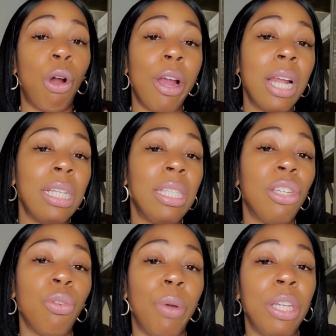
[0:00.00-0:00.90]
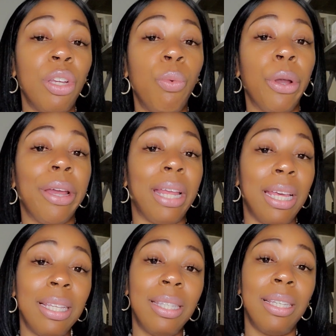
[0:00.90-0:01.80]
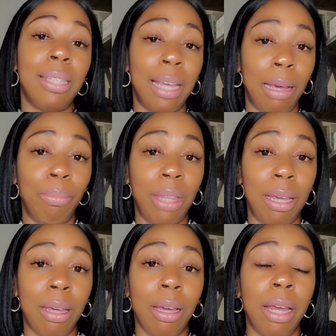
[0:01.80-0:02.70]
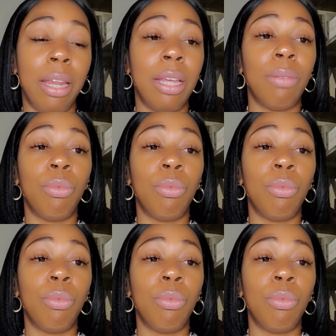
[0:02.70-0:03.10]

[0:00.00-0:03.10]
are in a situation where it is the same thing and it